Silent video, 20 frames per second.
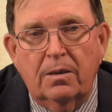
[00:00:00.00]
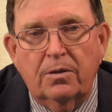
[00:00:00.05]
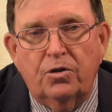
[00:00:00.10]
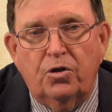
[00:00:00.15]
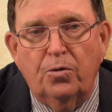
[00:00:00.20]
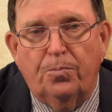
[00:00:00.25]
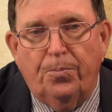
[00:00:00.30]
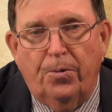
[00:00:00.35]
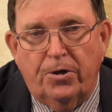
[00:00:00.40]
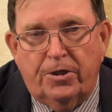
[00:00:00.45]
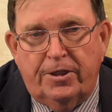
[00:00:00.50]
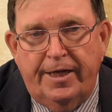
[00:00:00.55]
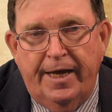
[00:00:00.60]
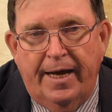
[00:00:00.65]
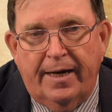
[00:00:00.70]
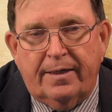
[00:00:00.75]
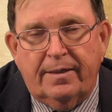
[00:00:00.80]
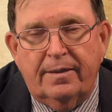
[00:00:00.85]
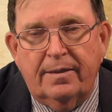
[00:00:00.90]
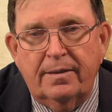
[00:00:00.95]
to
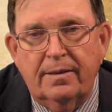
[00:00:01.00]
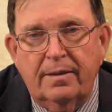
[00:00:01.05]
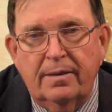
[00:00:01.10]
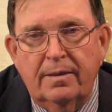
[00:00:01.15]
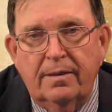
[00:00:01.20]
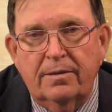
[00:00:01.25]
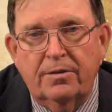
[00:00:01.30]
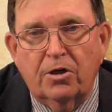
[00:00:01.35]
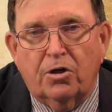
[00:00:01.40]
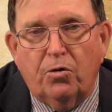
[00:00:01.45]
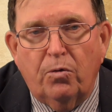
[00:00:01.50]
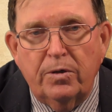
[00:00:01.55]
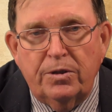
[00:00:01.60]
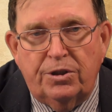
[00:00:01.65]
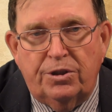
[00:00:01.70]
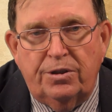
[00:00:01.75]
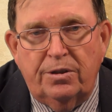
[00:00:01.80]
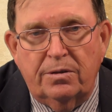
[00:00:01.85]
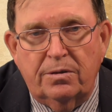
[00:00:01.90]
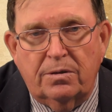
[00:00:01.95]
protect the
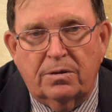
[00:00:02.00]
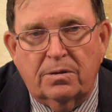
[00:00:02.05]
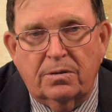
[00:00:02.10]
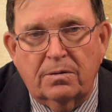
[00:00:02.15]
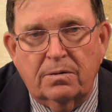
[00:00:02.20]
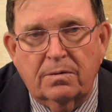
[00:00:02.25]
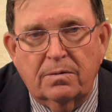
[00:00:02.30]
Christians.